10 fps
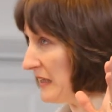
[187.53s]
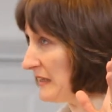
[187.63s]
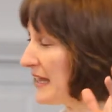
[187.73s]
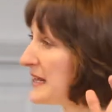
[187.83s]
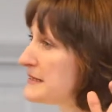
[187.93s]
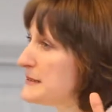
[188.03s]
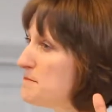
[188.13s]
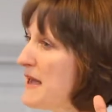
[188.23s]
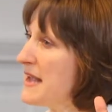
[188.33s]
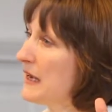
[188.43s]
Let
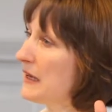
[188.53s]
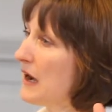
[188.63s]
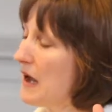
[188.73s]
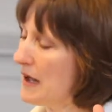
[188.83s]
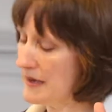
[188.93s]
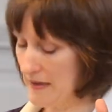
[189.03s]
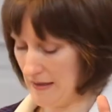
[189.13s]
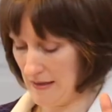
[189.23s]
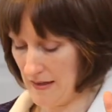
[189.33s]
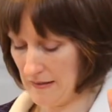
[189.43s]
us make
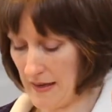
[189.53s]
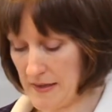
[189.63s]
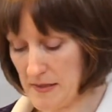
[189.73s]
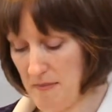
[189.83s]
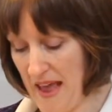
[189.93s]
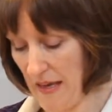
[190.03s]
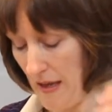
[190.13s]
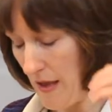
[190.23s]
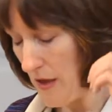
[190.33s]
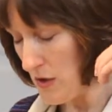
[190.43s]
God, let us
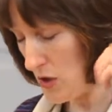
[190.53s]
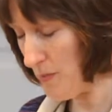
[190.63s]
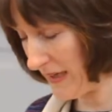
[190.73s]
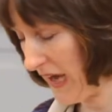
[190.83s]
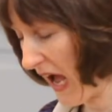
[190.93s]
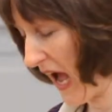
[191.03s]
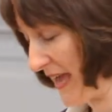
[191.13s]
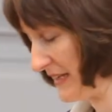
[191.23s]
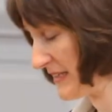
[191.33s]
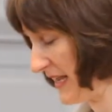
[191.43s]
make
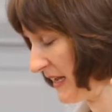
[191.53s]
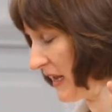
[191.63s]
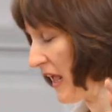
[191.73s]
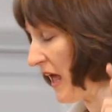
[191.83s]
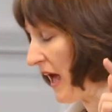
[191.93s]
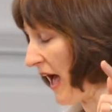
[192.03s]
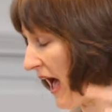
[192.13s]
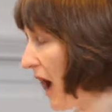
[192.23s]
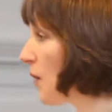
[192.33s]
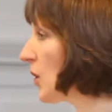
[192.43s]
humankind in
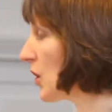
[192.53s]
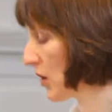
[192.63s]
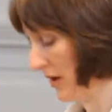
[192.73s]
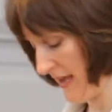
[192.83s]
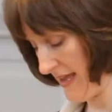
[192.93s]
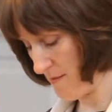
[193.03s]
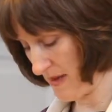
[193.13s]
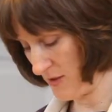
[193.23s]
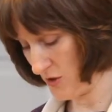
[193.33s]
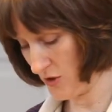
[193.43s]
our
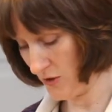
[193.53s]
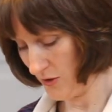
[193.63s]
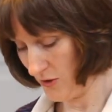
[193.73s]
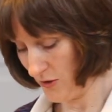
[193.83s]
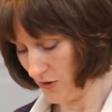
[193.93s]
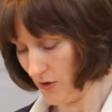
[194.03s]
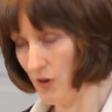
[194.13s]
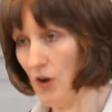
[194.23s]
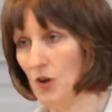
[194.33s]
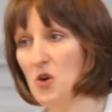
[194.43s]
image,
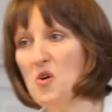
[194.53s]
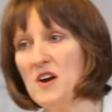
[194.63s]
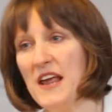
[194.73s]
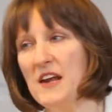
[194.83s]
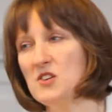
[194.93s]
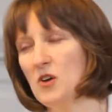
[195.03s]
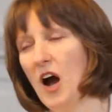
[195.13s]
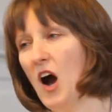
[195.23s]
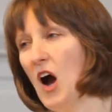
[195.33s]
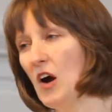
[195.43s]
according
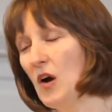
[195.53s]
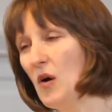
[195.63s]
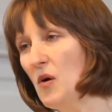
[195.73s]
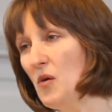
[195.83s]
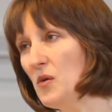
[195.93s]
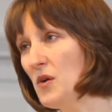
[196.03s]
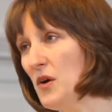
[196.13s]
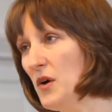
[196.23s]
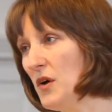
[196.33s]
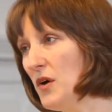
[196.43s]
to our
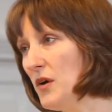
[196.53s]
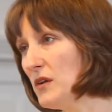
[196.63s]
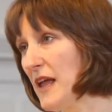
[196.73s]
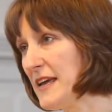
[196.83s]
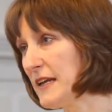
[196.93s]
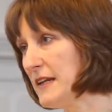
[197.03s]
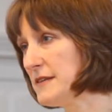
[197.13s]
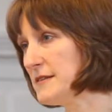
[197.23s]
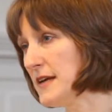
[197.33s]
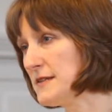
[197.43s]
own
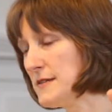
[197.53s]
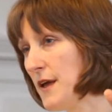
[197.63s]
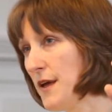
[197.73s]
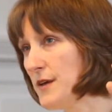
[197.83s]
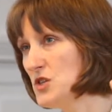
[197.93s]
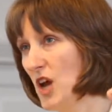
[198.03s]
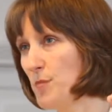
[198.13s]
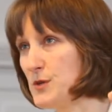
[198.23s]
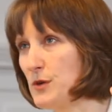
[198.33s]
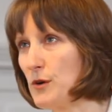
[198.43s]
likeness. That's
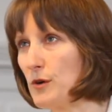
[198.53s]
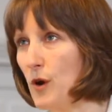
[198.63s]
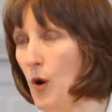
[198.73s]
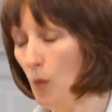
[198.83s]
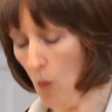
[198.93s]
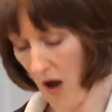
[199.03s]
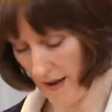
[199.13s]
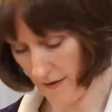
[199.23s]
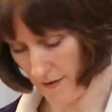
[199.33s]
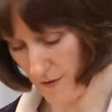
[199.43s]
chapter
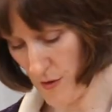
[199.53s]
1,